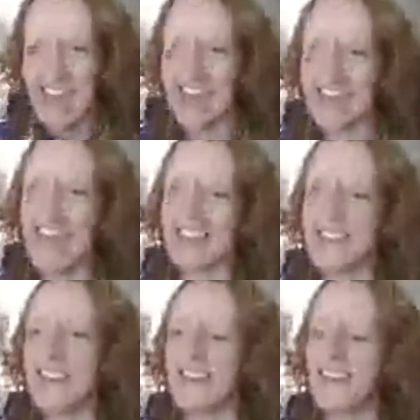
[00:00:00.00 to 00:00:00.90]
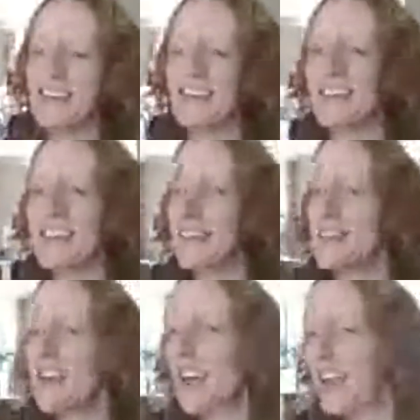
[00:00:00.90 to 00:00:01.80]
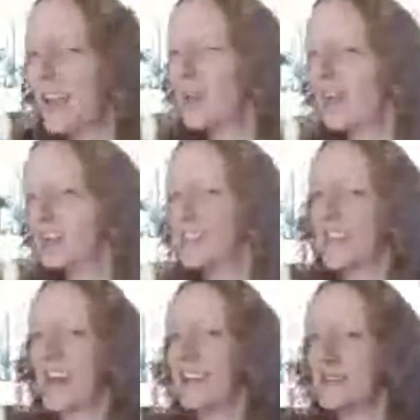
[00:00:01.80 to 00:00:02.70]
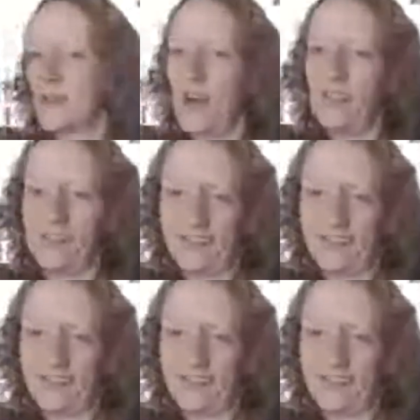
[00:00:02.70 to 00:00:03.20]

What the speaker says: Kate's, Lisa says good hello, Kate, to Kate as well.